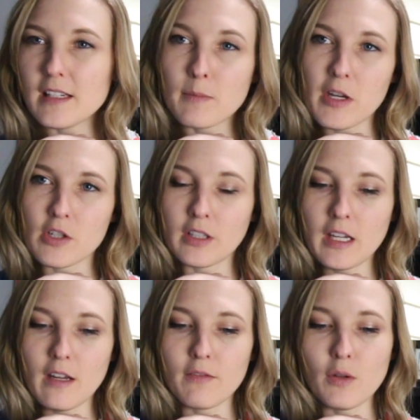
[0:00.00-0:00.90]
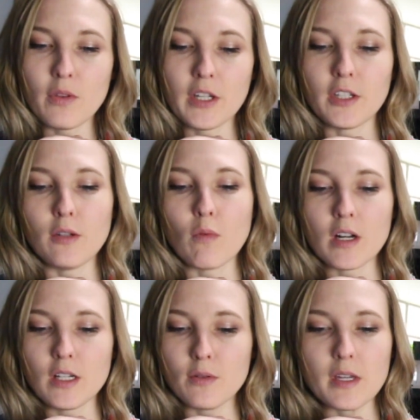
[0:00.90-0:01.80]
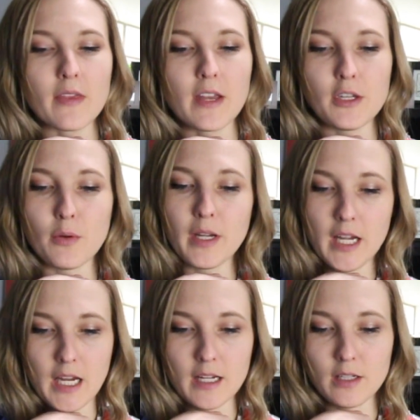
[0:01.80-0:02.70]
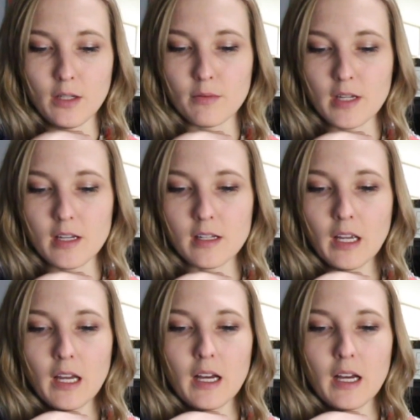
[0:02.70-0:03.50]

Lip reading: especially if you think you want to use it and then you can't use it.